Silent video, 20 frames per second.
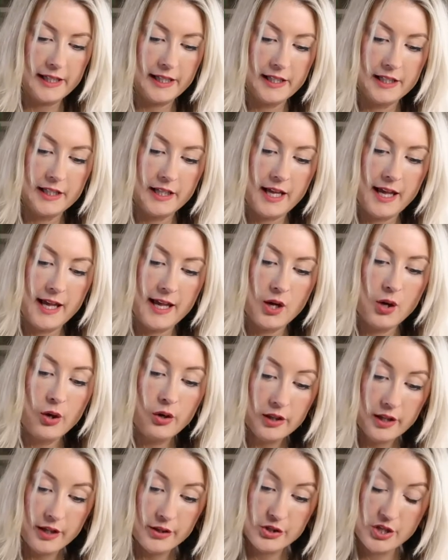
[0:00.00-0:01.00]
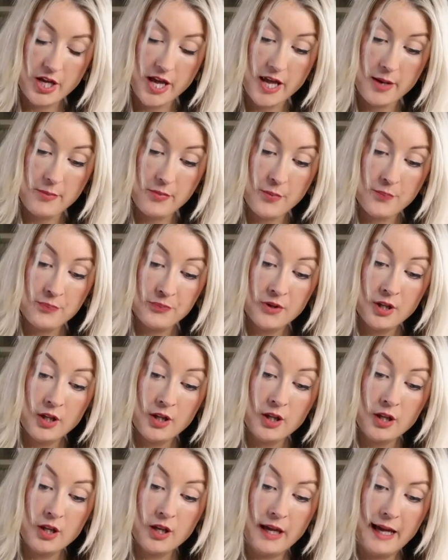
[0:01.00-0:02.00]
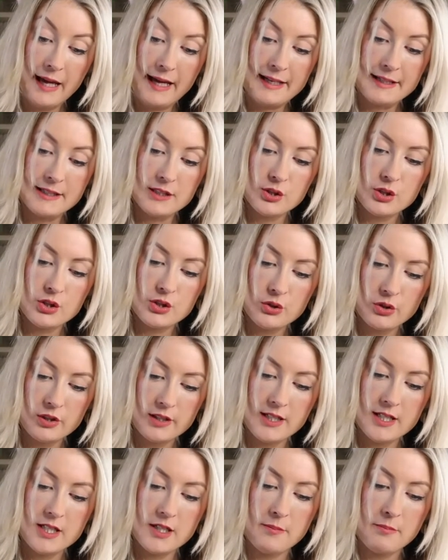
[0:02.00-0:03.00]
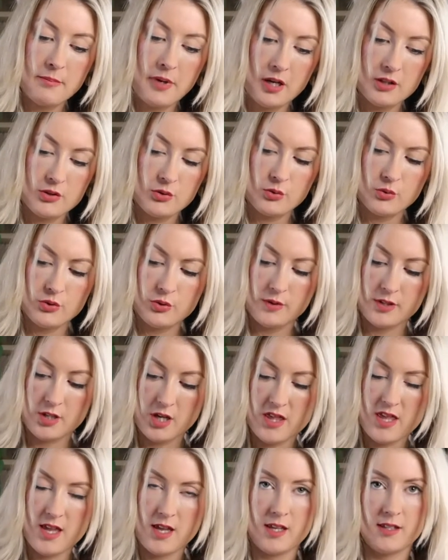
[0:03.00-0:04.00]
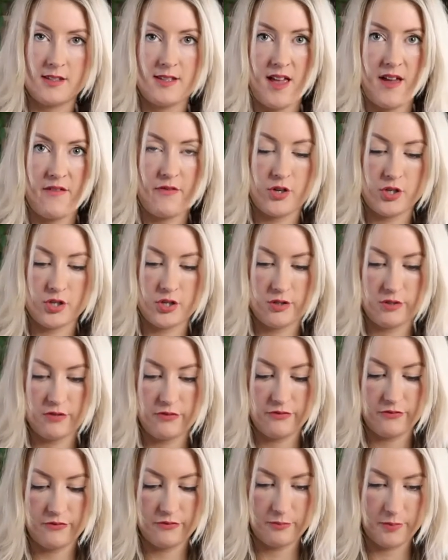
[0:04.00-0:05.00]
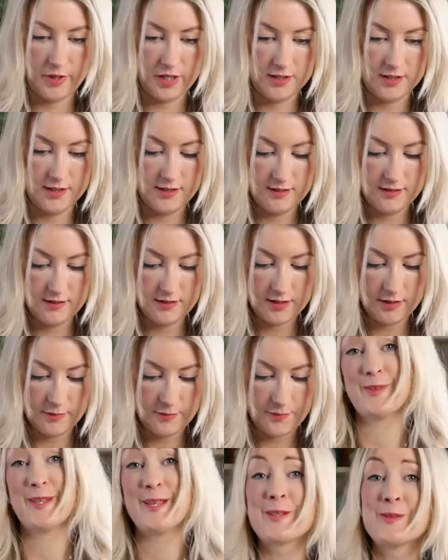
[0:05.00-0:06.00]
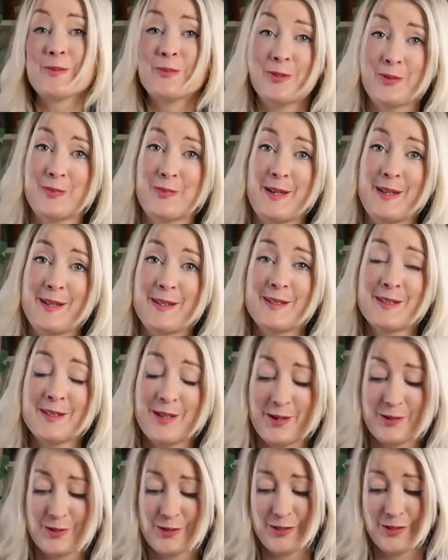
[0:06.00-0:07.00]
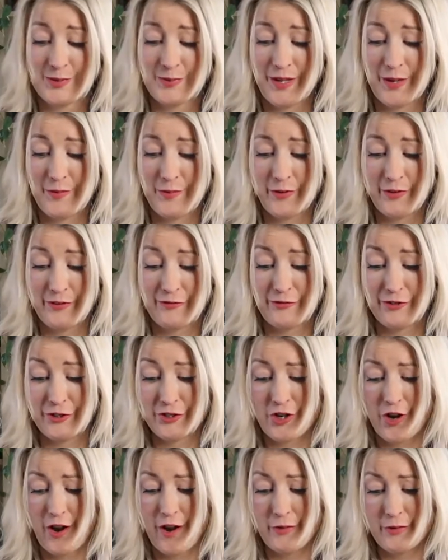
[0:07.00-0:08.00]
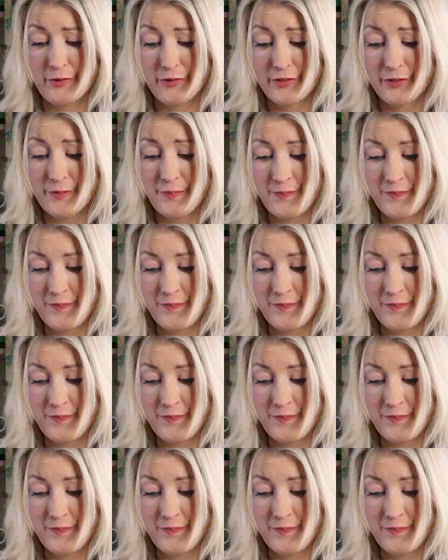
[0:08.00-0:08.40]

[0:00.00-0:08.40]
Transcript: in a hollow shape and solid puddles, which I think is their version of buttons. This would be such a sweet one for a child.